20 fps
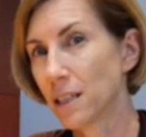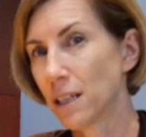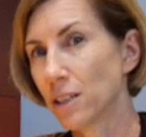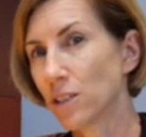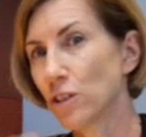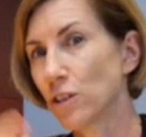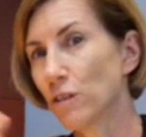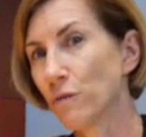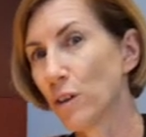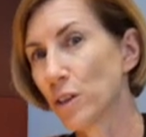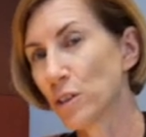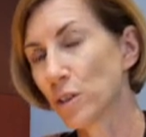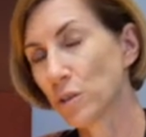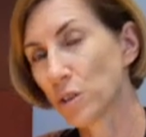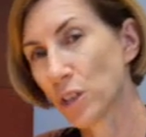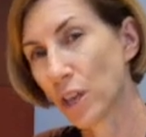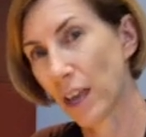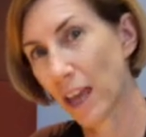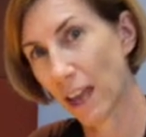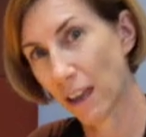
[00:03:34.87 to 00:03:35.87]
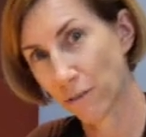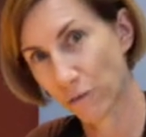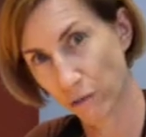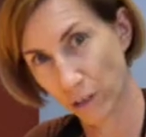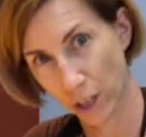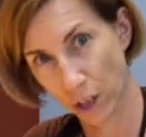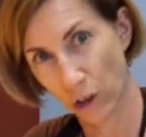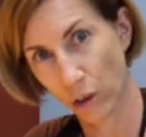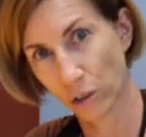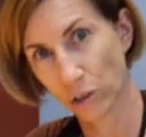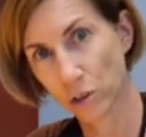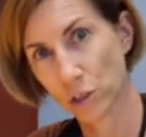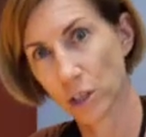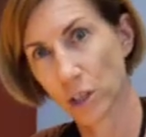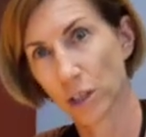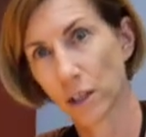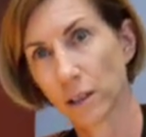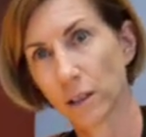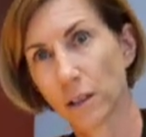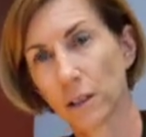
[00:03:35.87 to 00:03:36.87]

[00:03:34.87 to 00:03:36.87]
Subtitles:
universal to every culture.